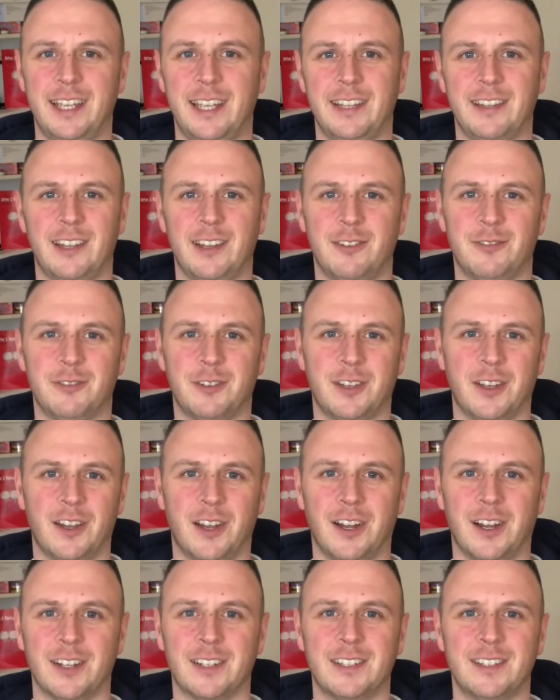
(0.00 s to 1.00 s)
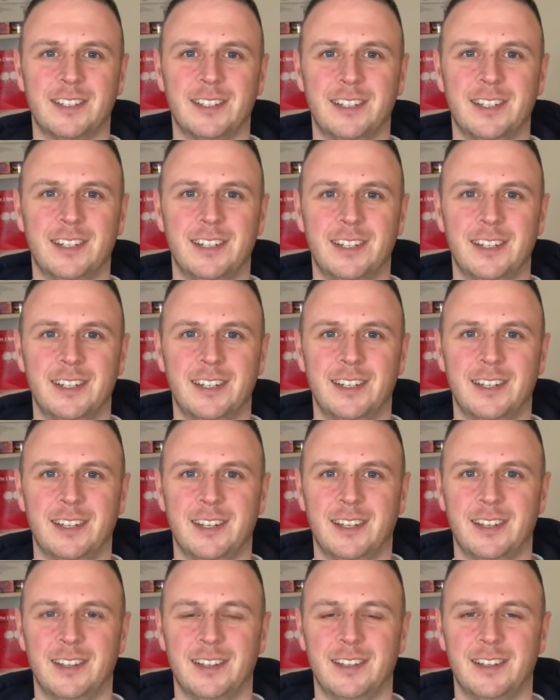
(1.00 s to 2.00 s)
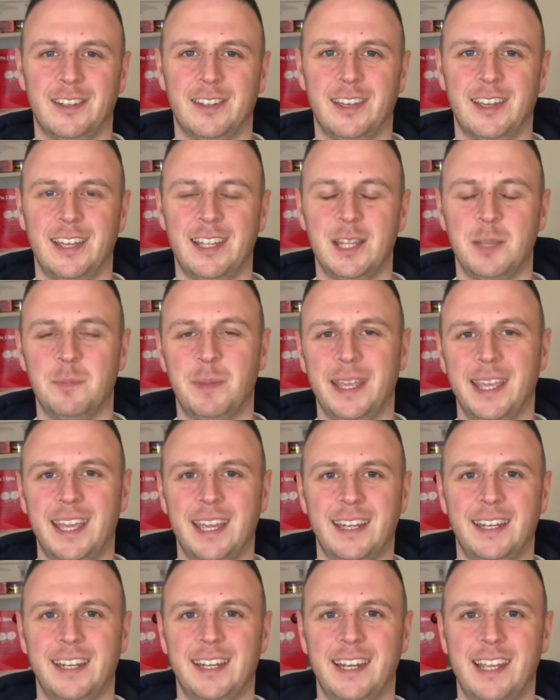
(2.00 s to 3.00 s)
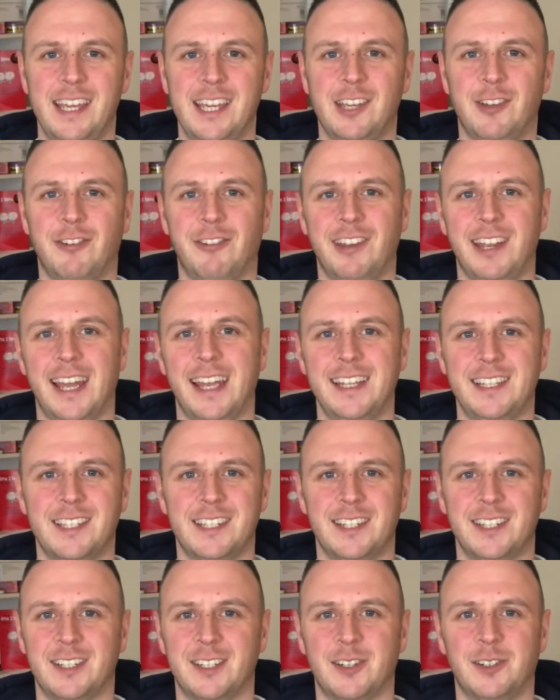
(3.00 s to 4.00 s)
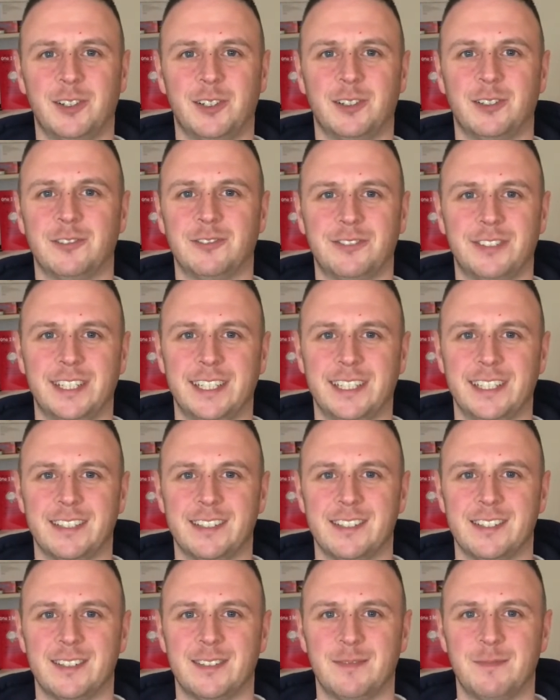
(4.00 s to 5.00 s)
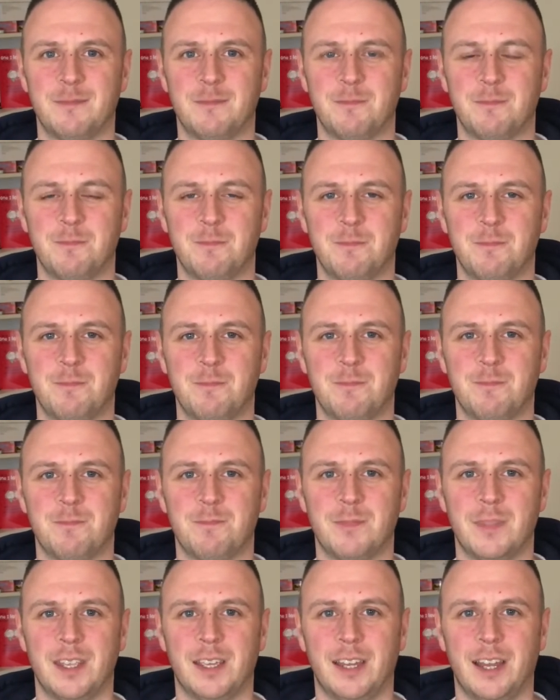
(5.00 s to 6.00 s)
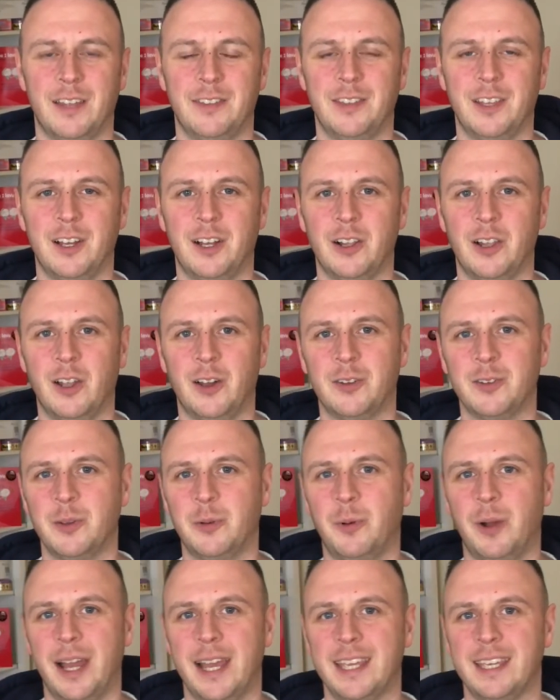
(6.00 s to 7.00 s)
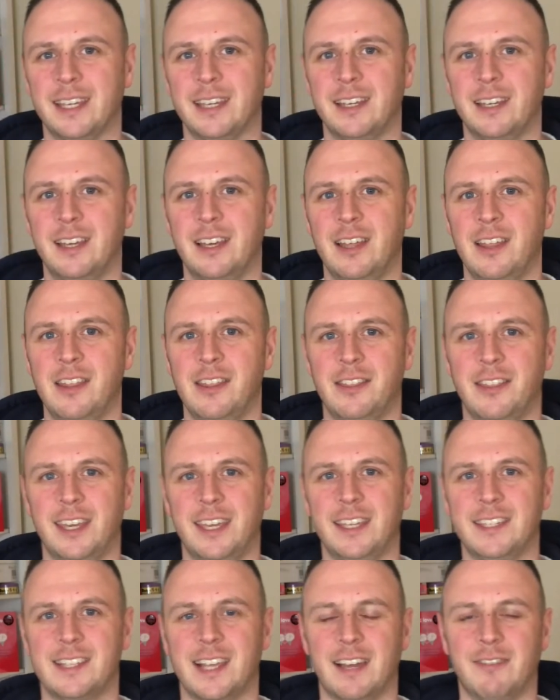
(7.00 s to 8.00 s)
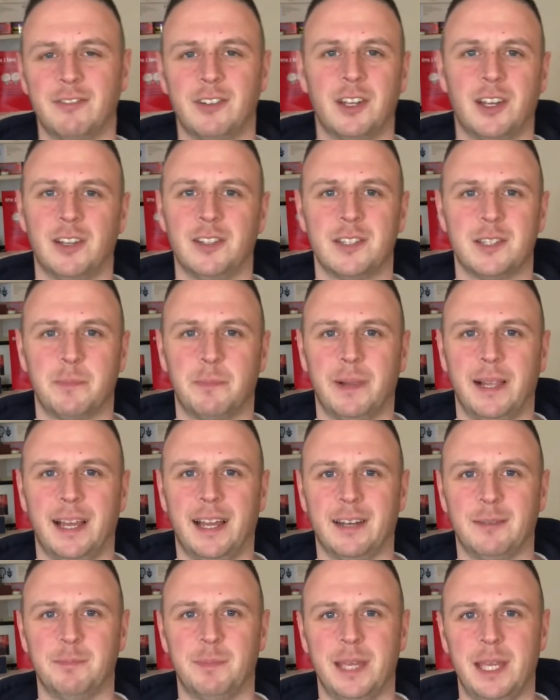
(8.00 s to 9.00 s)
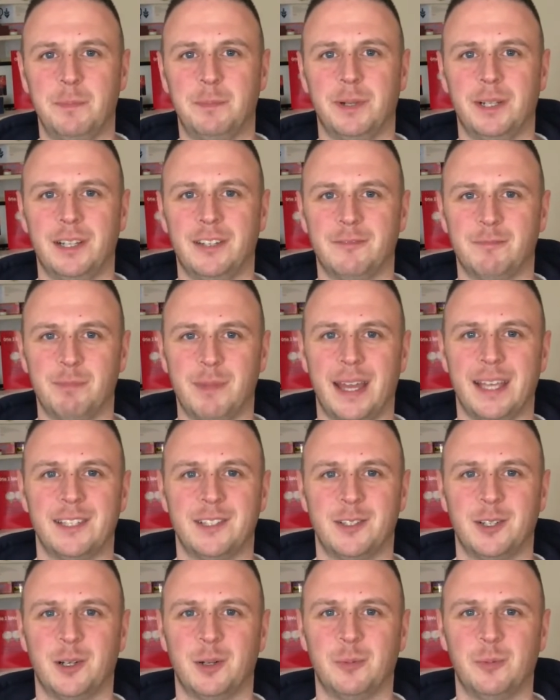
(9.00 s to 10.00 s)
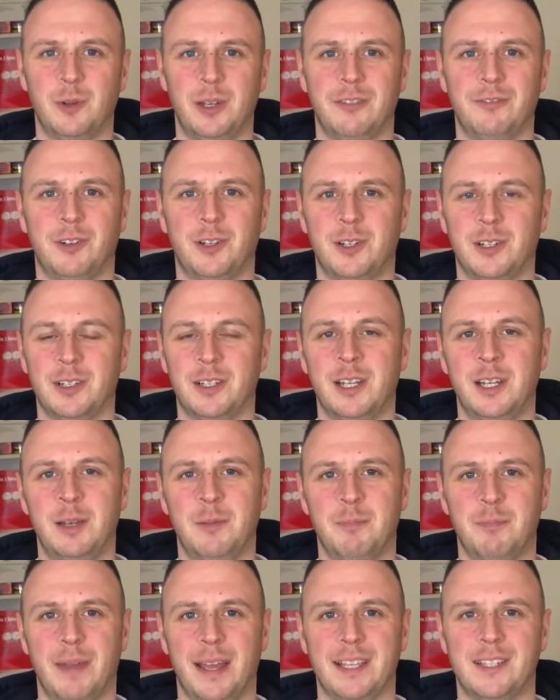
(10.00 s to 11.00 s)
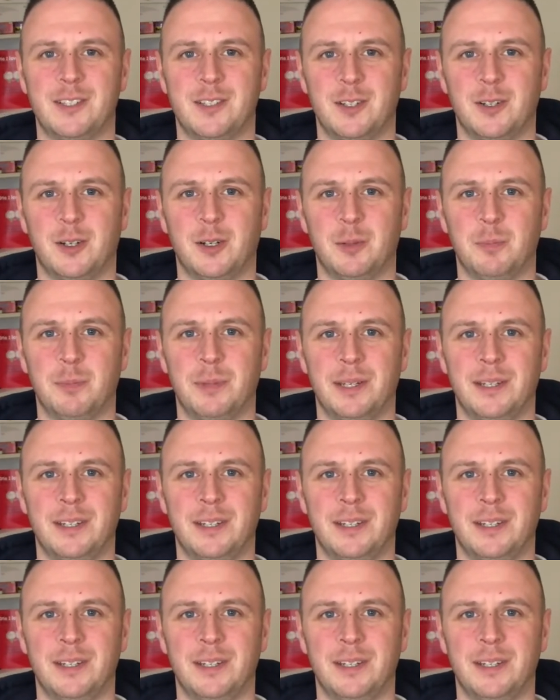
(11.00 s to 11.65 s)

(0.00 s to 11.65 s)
of God, that in the beginning He created all things, and that along the way things haven't gone to plan. People have messed up. We've all messed up.